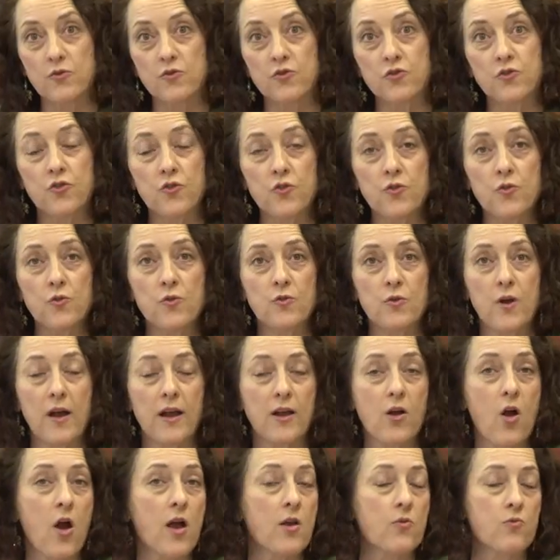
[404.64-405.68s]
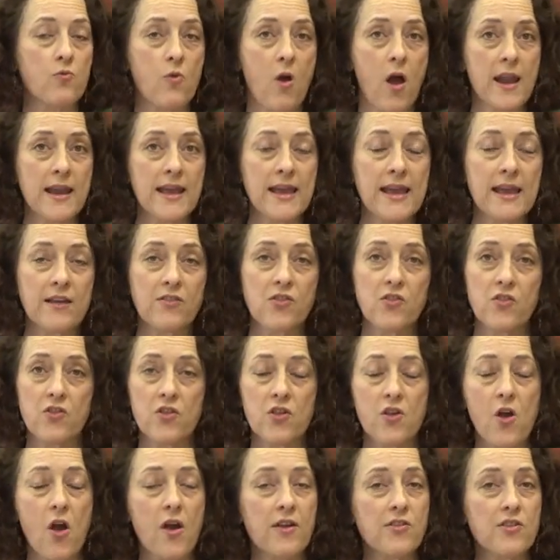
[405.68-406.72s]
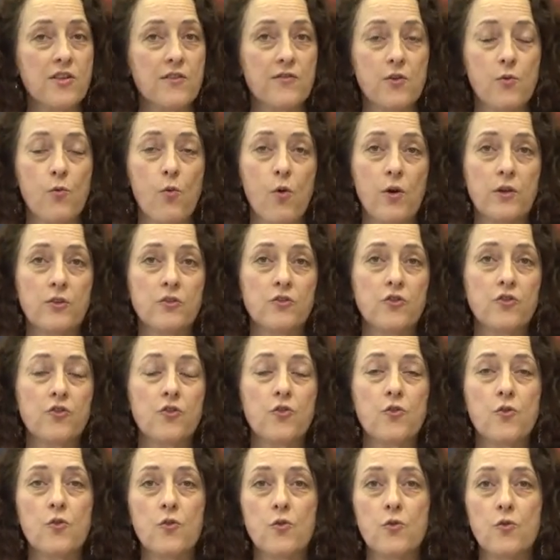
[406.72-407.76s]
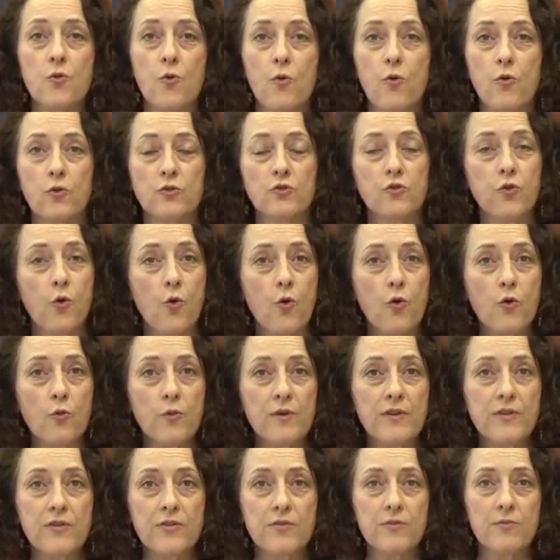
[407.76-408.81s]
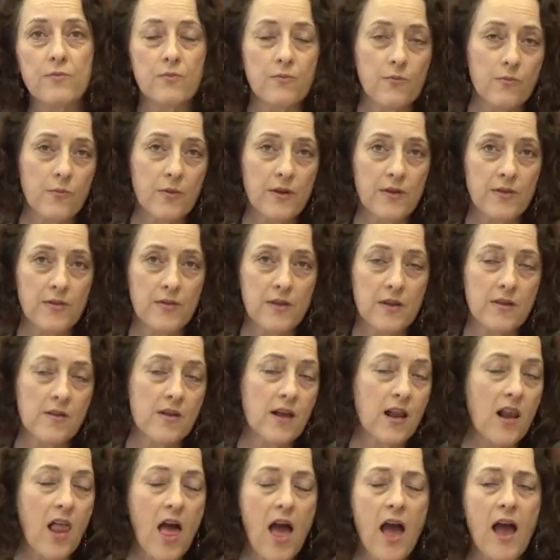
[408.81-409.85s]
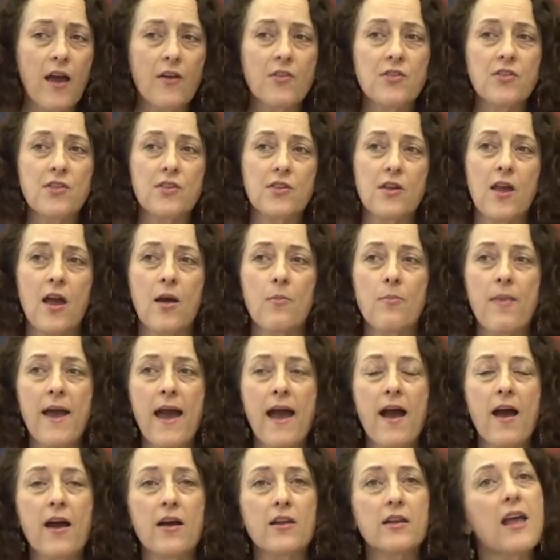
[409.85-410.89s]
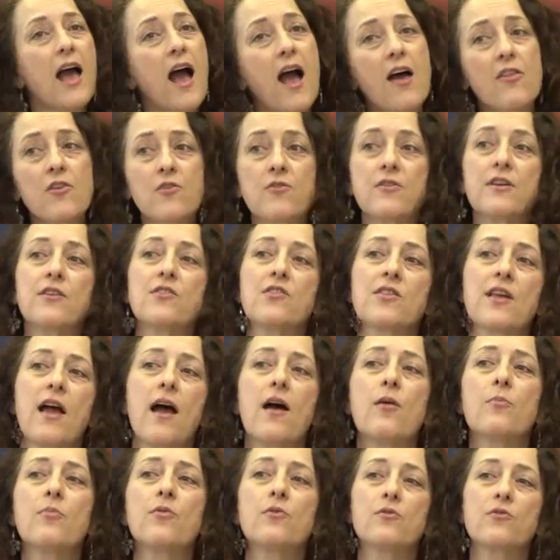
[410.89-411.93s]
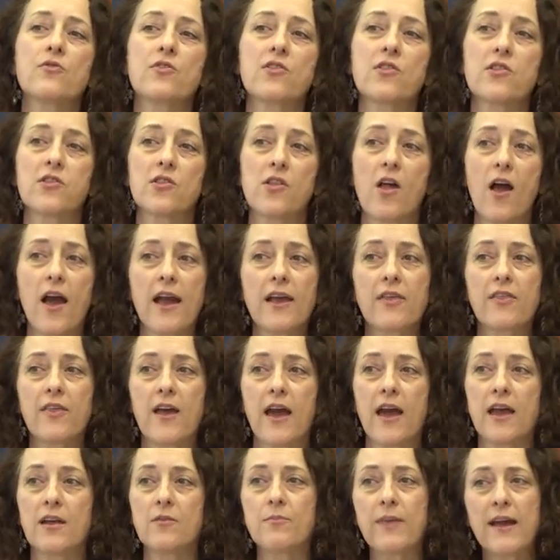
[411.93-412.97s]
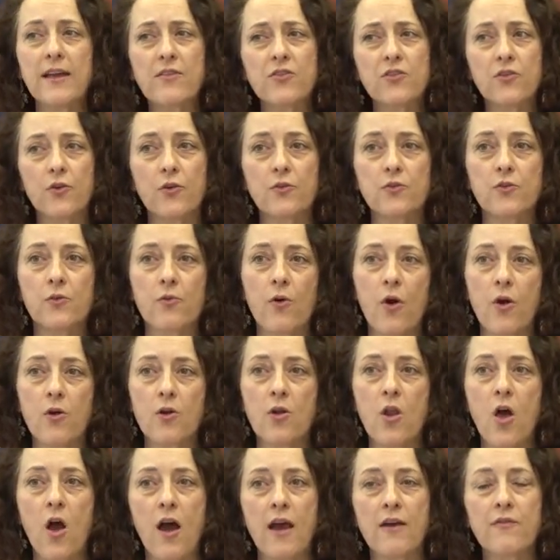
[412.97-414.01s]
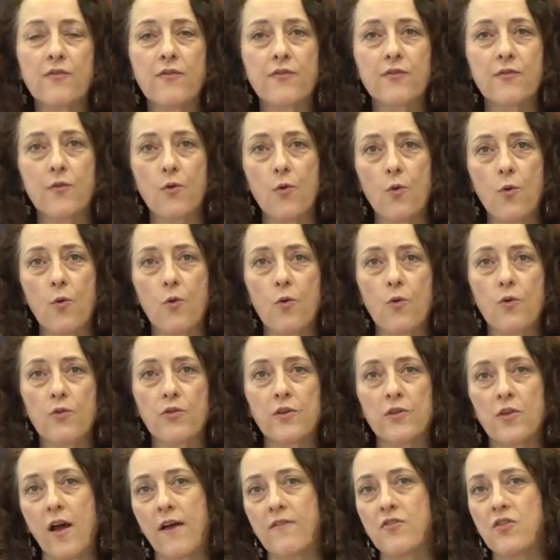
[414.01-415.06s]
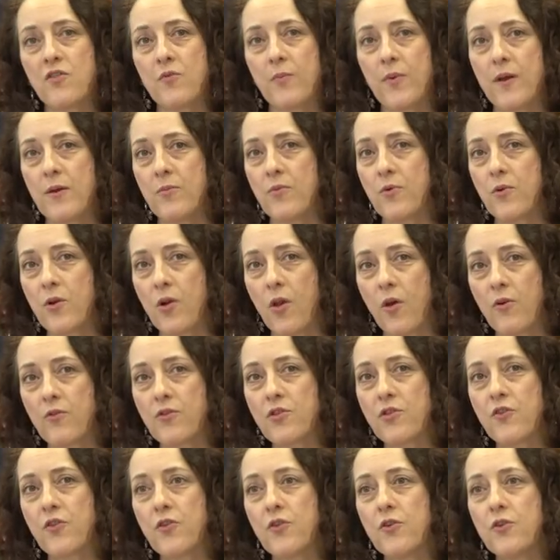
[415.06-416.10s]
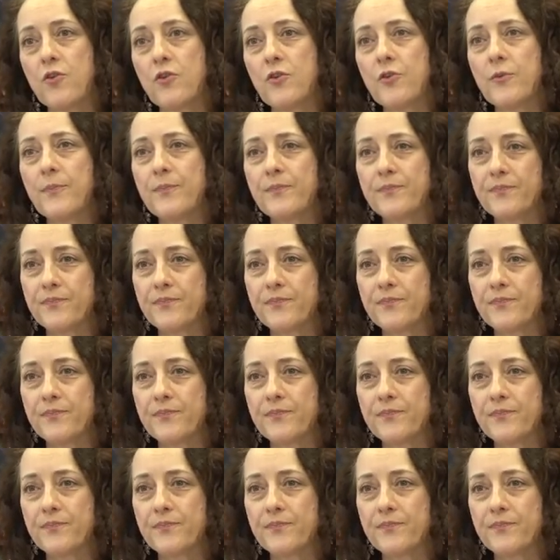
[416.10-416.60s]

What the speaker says: do a kind of writing exercise if you wanted to, or talk with in your class about other examples like that based on your own life or the lives of people close to you.